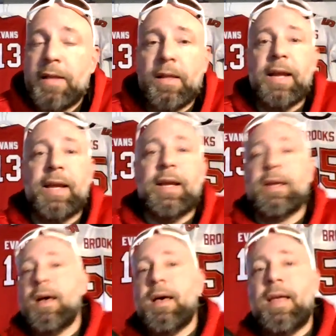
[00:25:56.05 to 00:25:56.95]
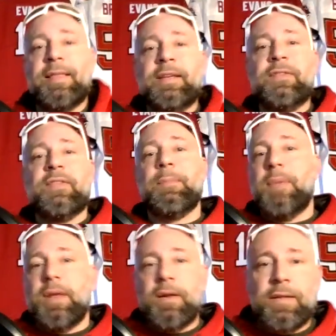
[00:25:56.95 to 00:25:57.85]
like at least a
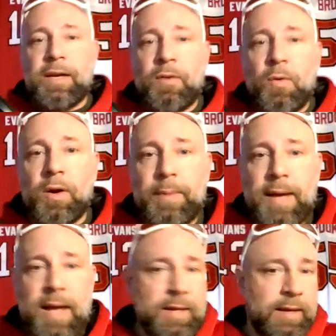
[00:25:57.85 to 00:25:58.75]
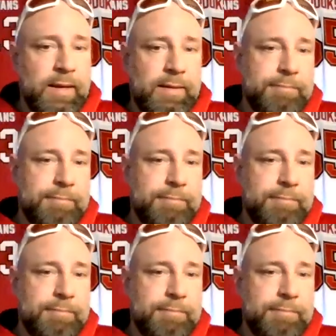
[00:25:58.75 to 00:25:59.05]
middling quarterback, like,